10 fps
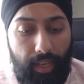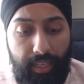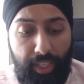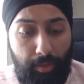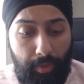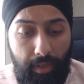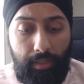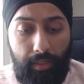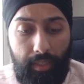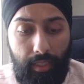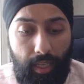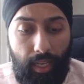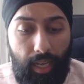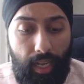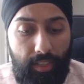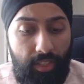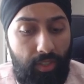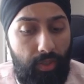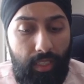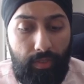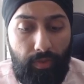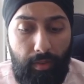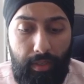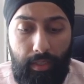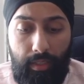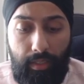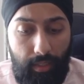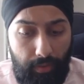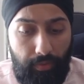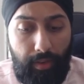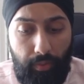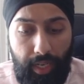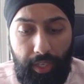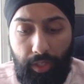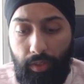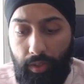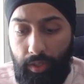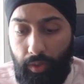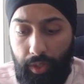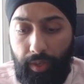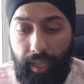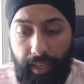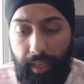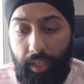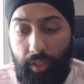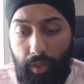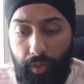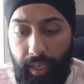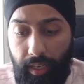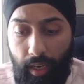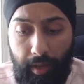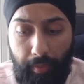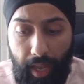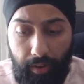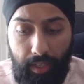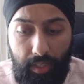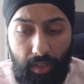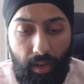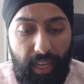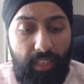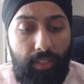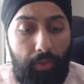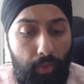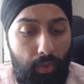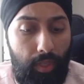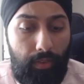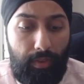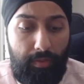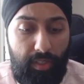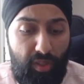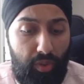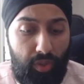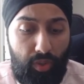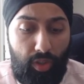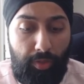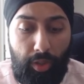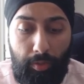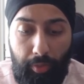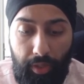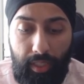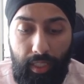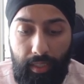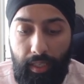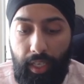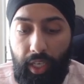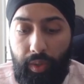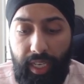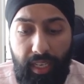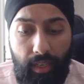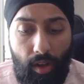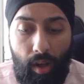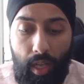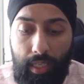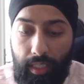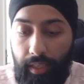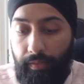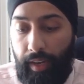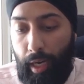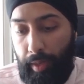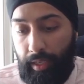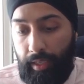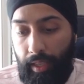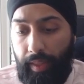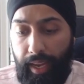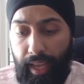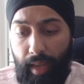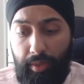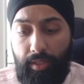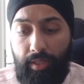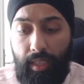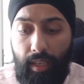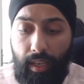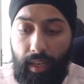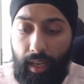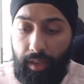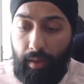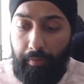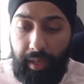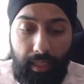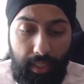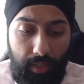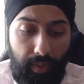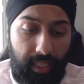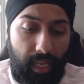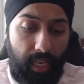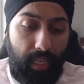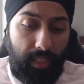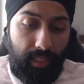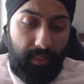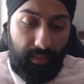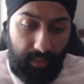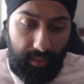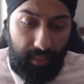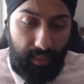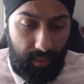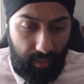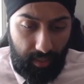Interpersonally, students from different racial or socioeconomic backgrounds are excluded from social groups or bullied, creating a hostile environment that hampers their ability to engage and succeed